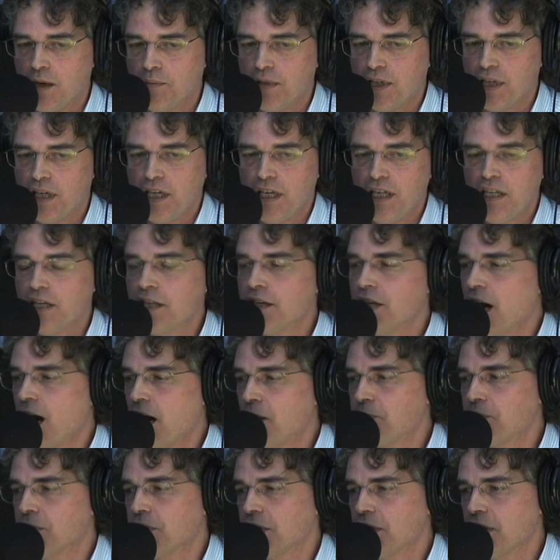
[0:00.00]
He did
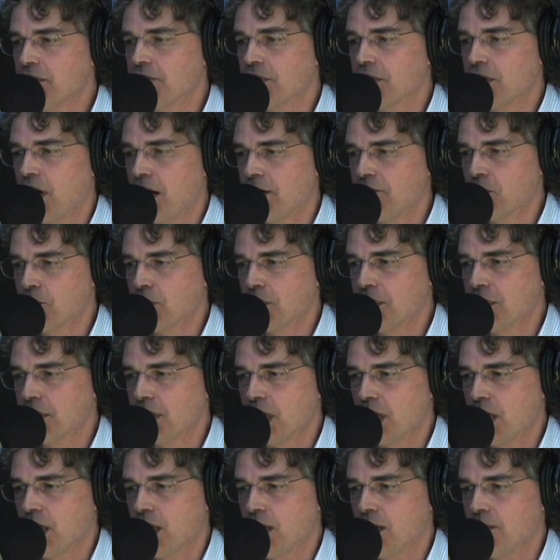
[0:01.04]
not believe the government
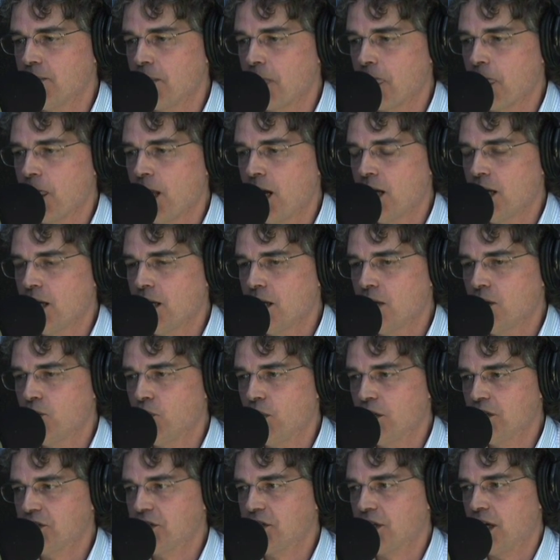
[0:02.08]

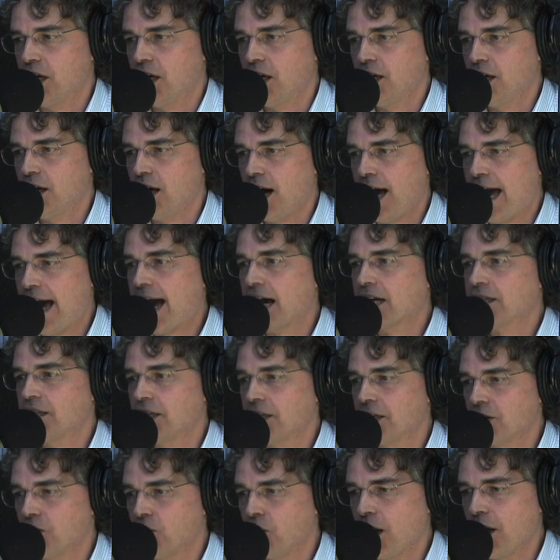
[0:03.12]
was acting
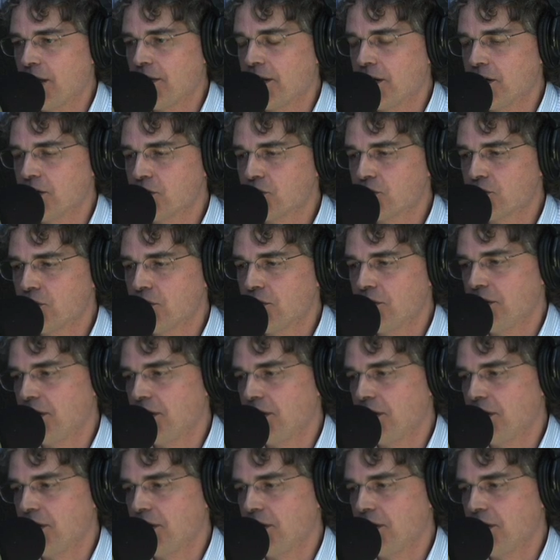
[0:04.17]
in a way that it should.